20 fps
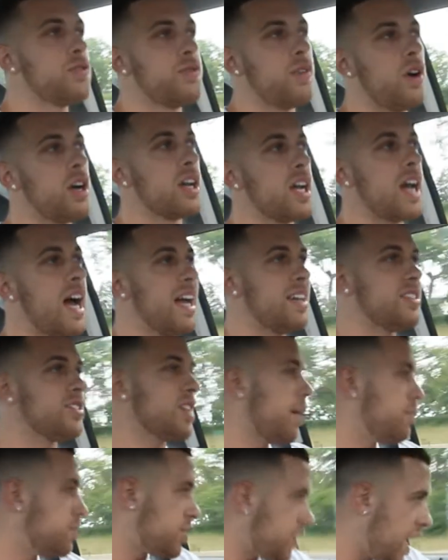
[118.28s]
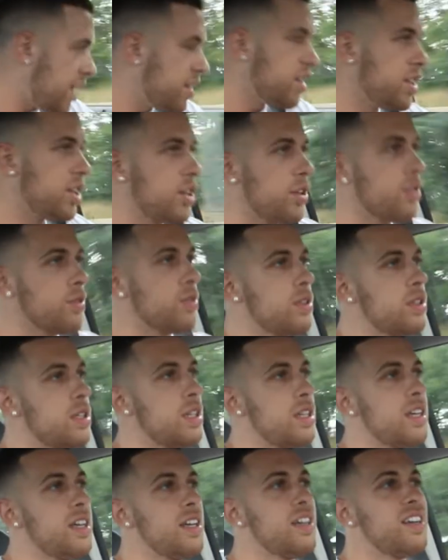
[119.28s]
fun, guys. I'm telling you.
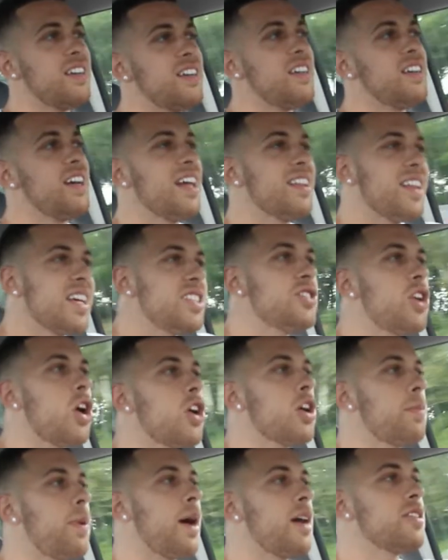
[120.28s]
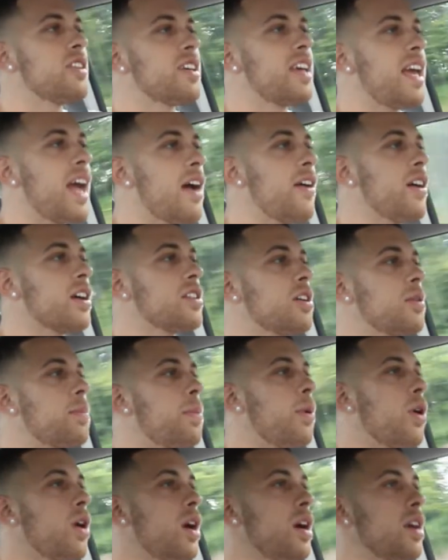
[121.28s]
And let's talk about the character
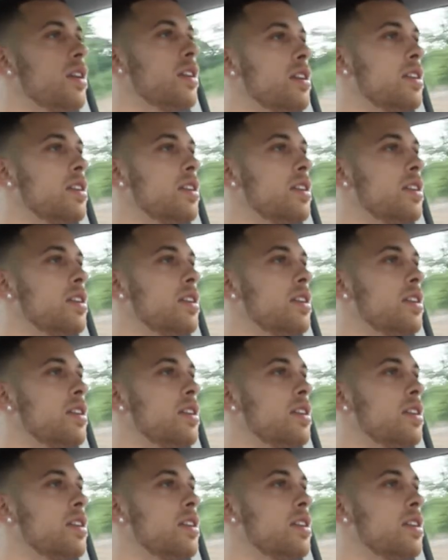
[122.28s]
part,